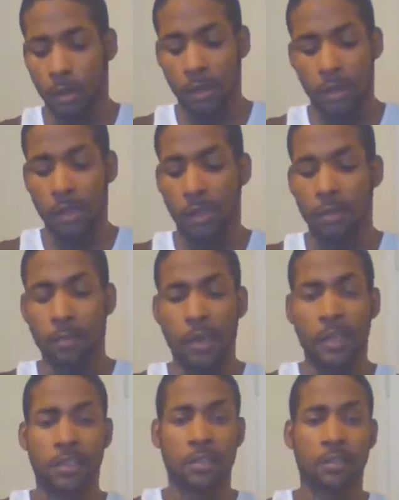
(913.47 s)
Then he
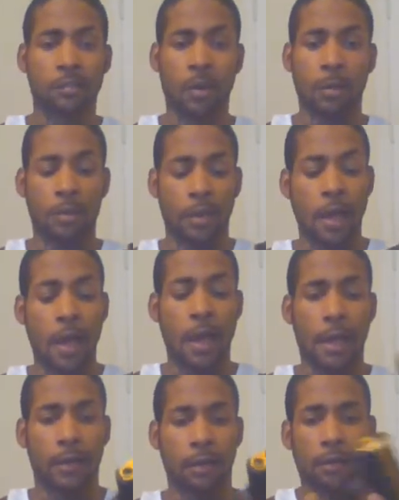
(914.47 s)
makes his weapon
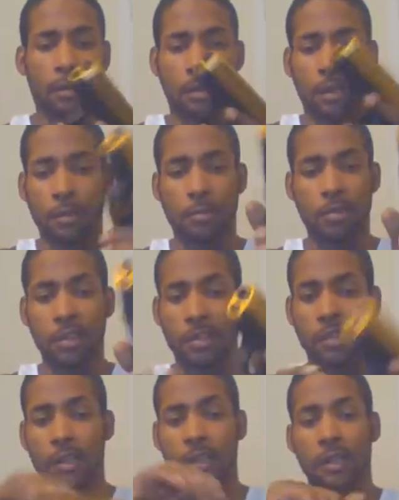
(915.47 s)
hot. He puts
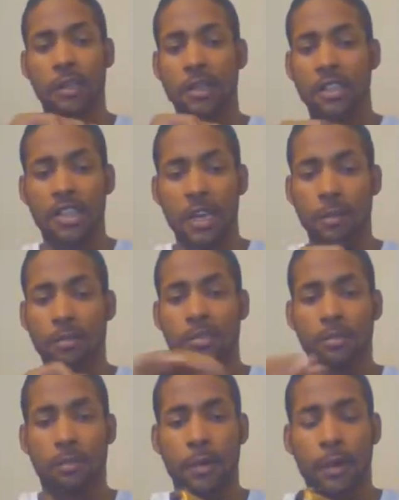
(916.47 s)
it in, he chambers
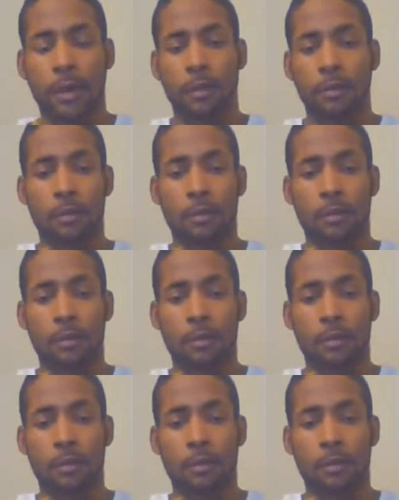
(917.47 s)
around,